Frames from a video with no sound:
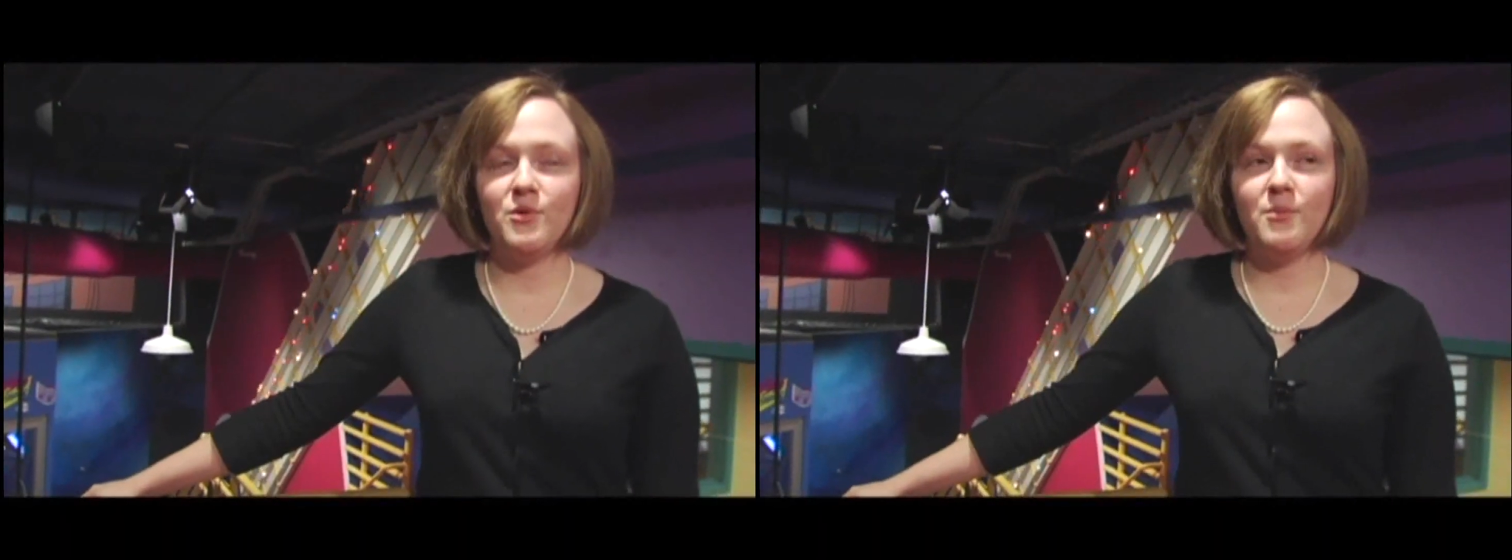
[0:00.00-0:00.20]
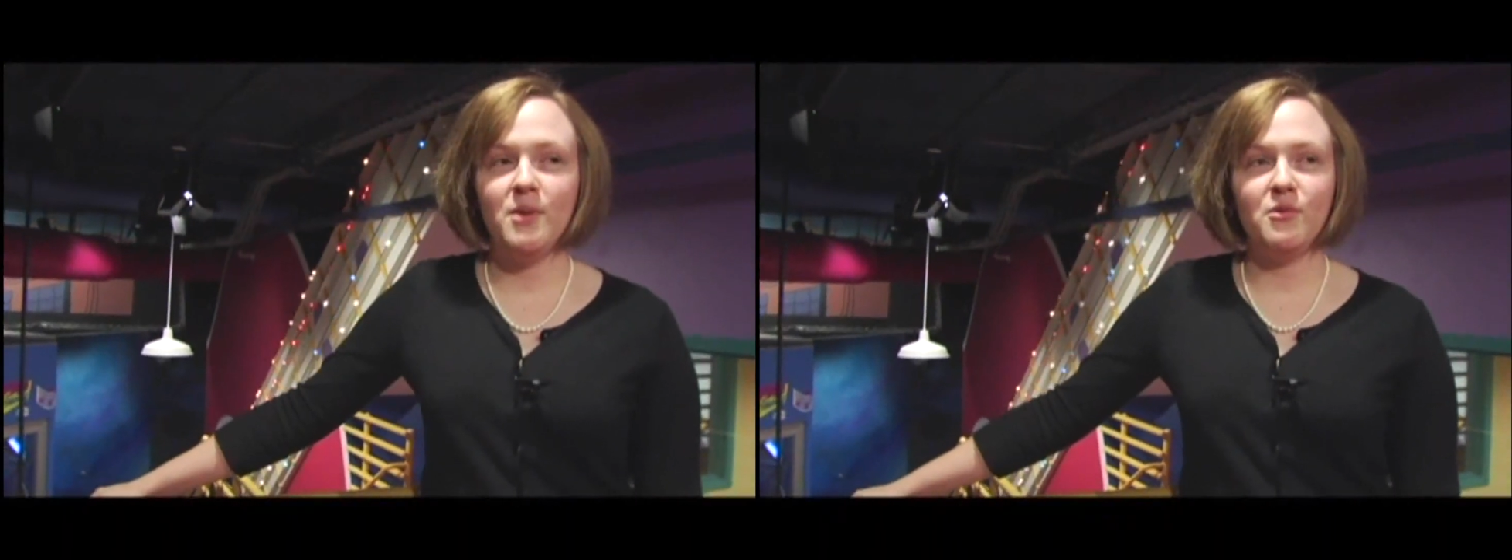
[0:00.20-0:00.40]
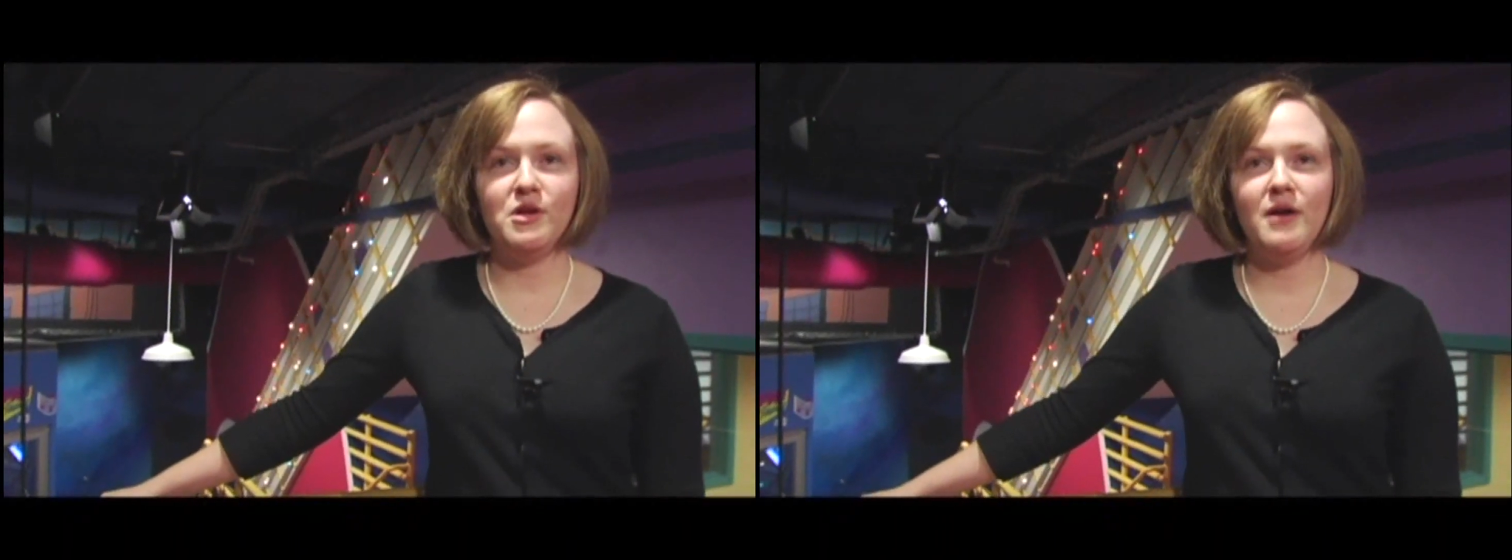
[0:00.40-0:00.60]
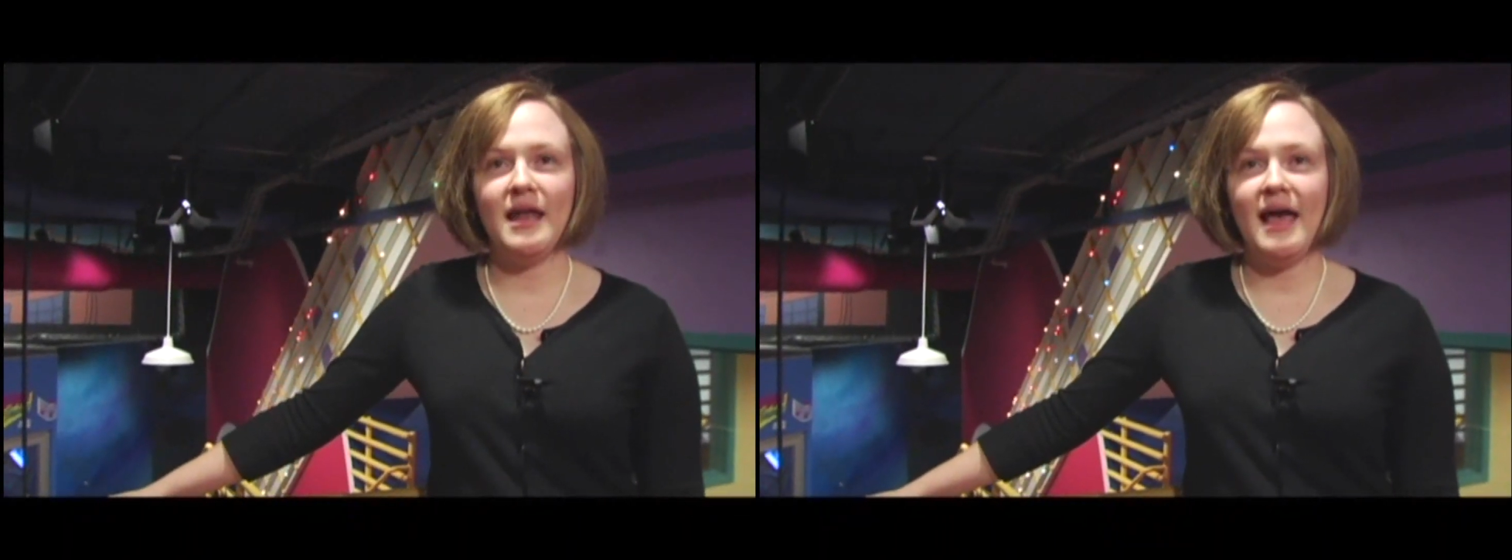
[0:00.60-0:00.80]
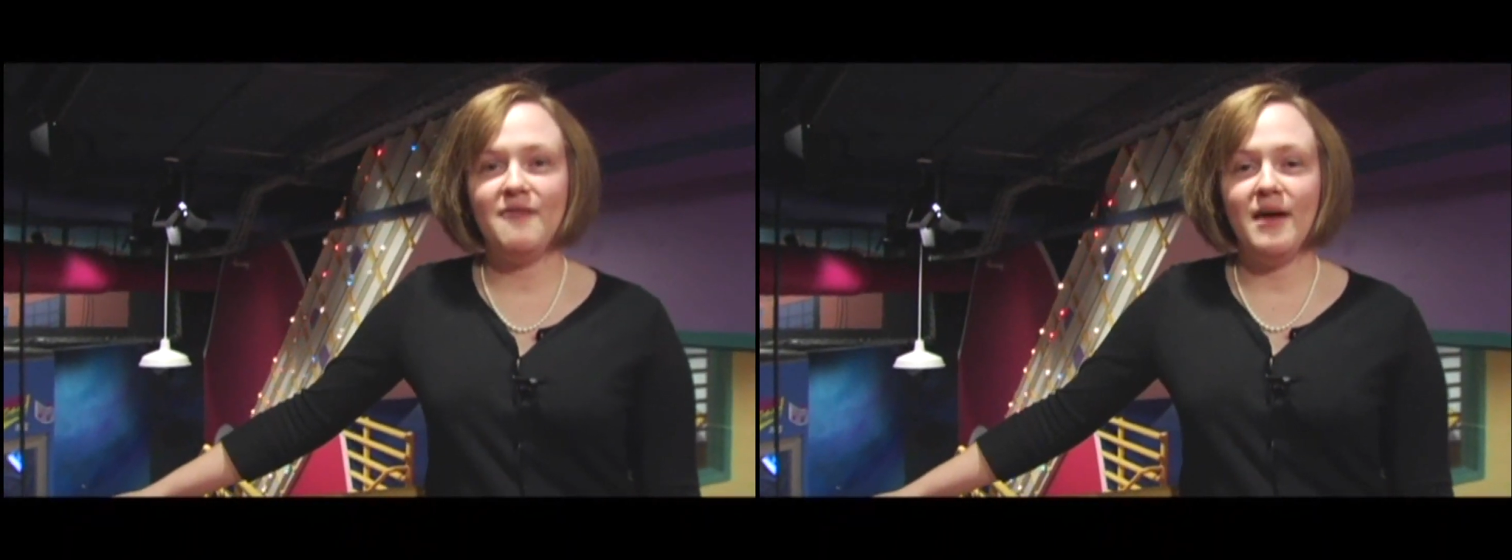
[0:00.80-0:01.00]
But remember, you
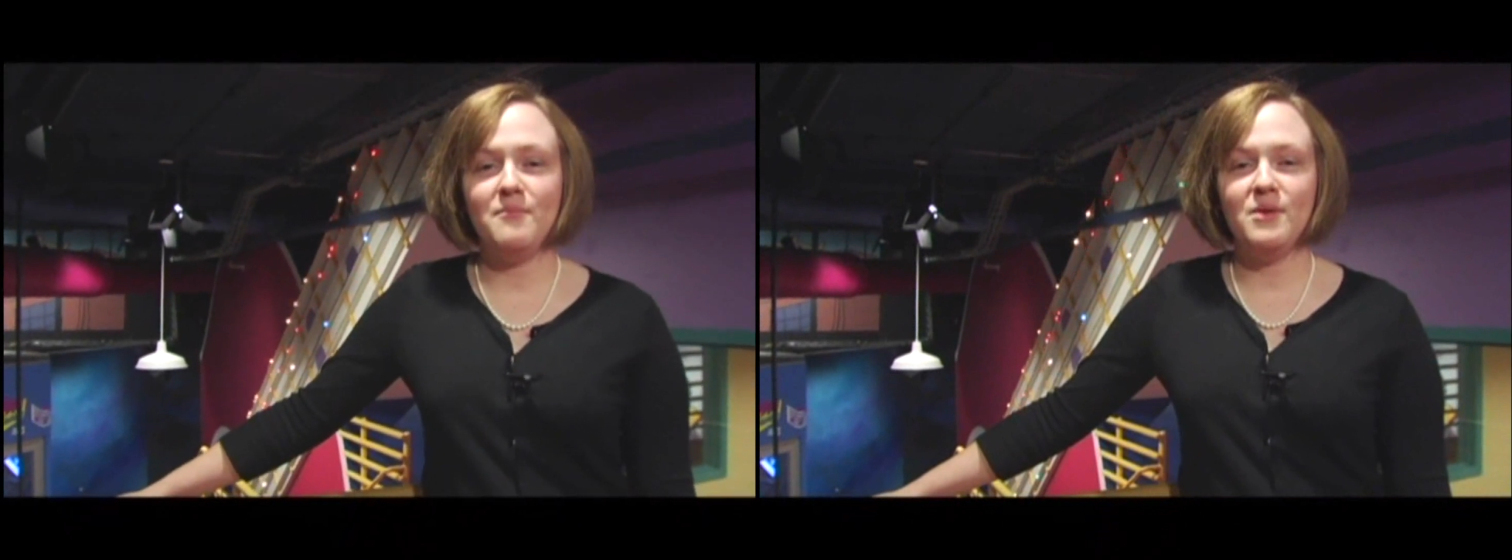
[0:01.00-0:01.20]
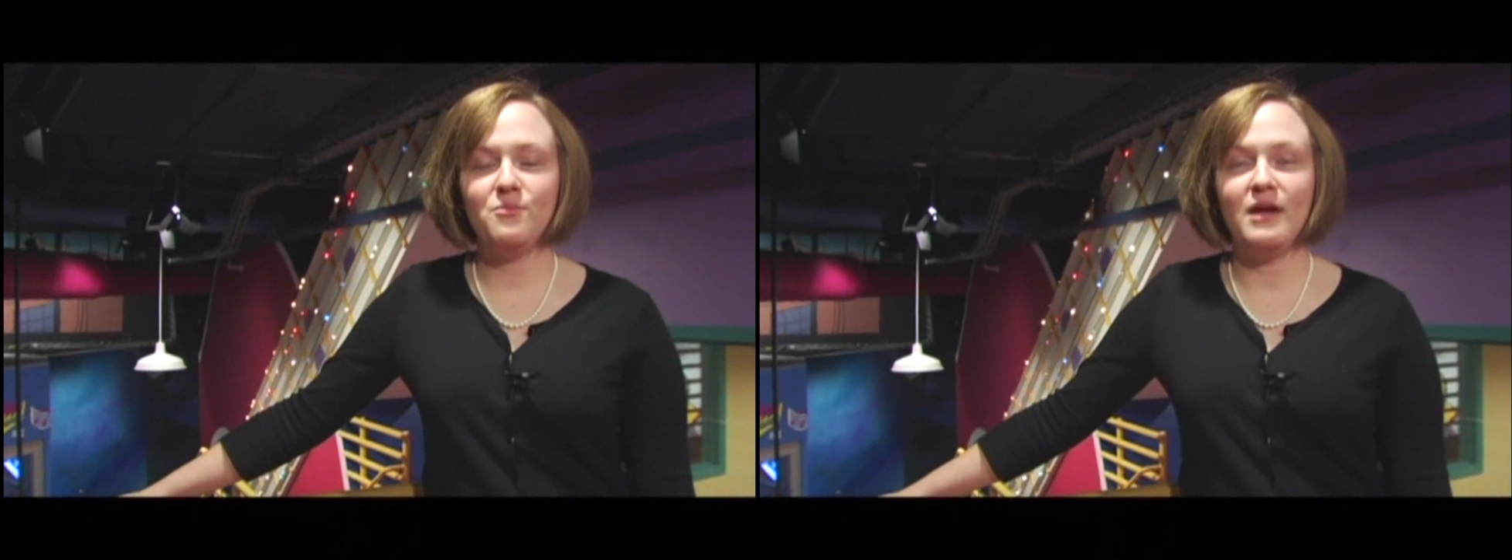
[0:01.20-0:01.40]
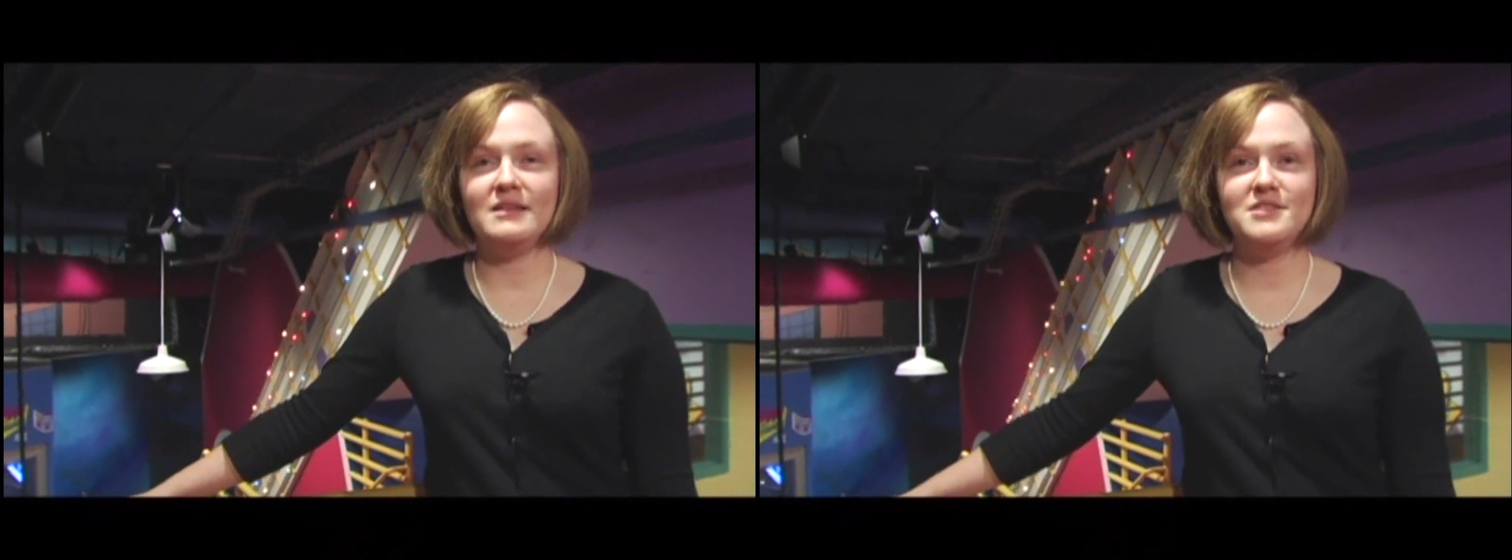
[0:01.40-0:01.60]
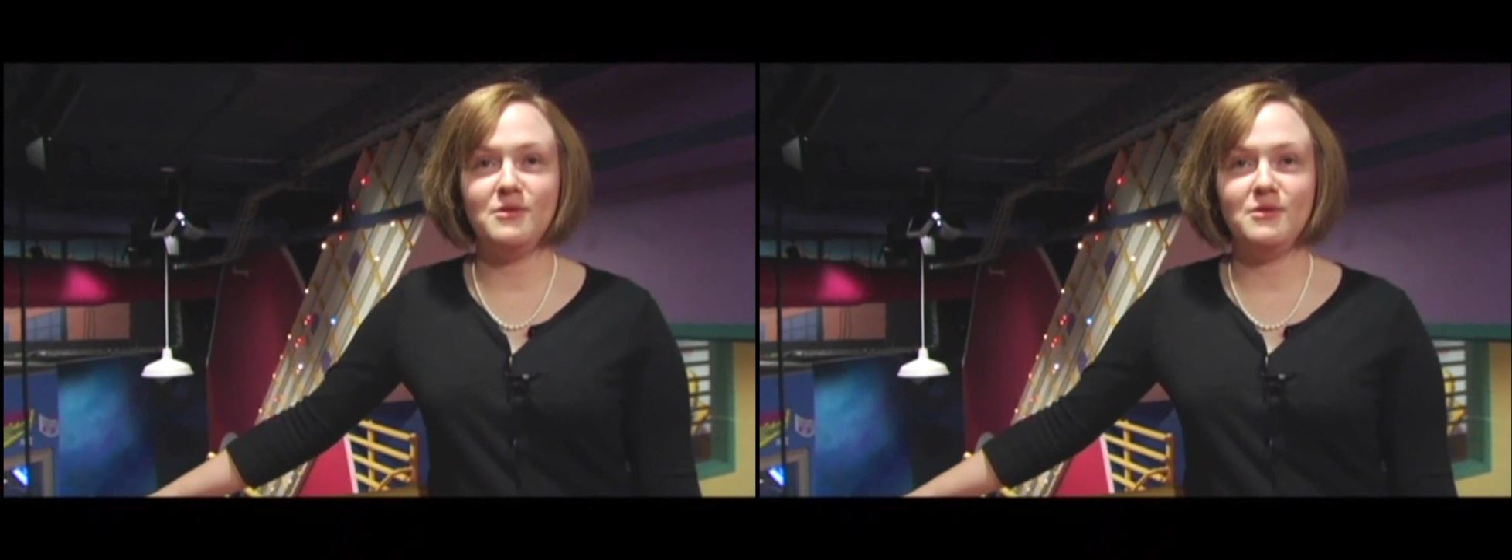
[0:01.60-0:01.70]
got to have that membrane,